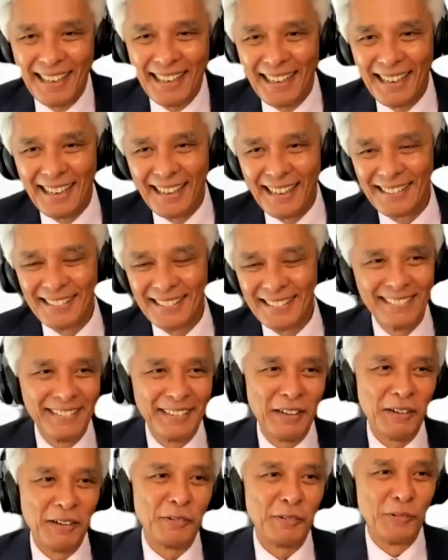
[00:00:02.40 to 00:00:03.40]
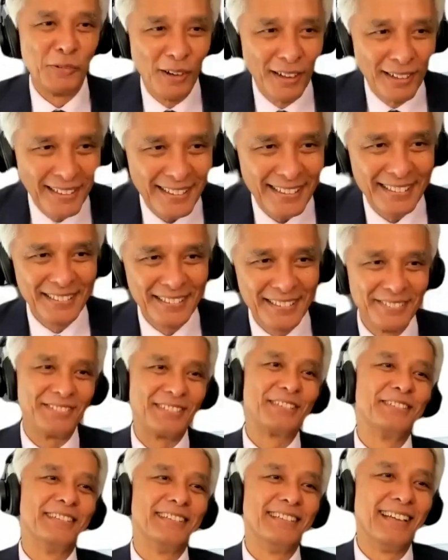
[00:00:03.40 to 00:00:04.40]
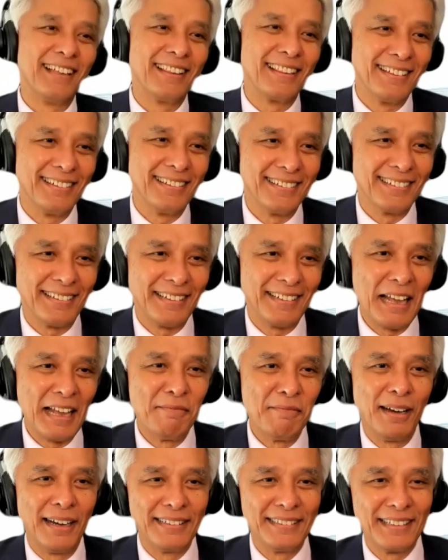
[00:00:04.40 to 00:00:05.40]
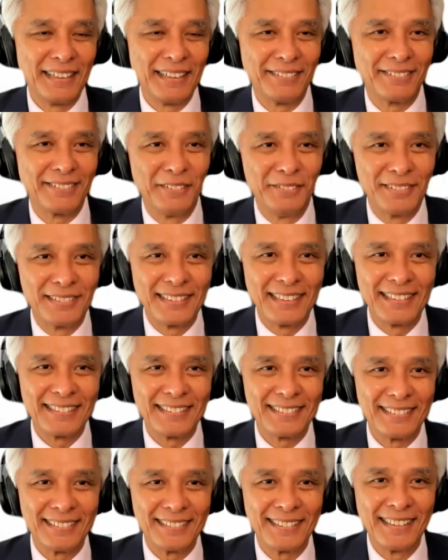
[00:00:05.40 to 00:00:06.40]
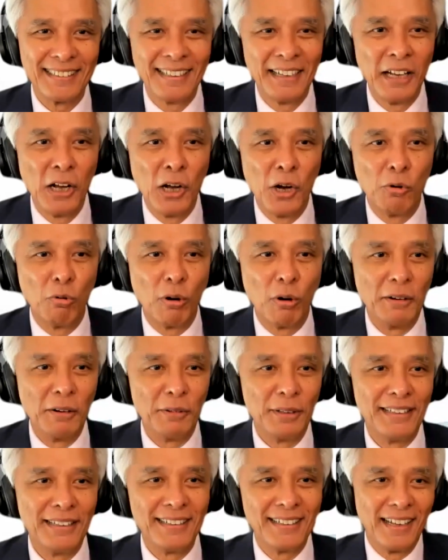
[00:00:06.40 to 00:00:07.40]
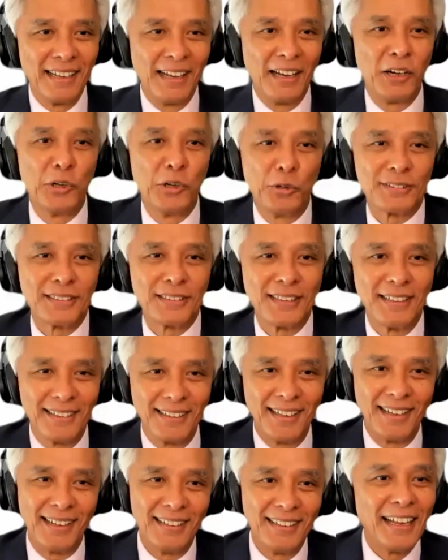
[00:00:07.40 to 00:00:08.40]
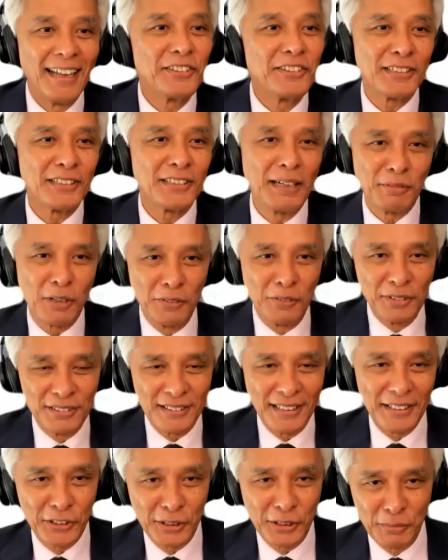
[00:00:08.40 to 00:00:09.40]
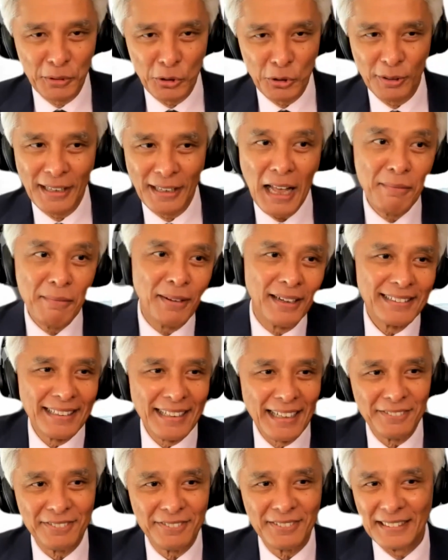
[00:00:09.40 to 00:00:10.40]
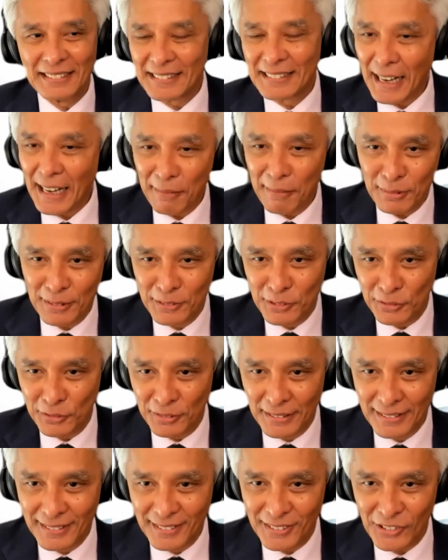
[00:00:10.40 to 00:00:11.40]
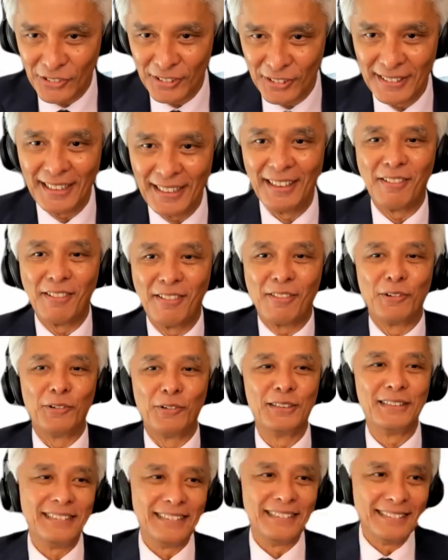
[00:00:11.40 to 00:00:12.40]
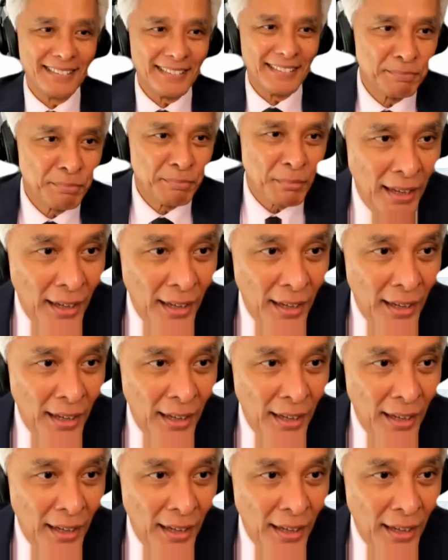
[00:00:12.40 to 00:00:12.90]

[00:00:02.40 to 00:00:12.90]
and welcome to another MIDF conversation, where we host a lunchtime conversation between MIDF and captains of industry and thought leaders.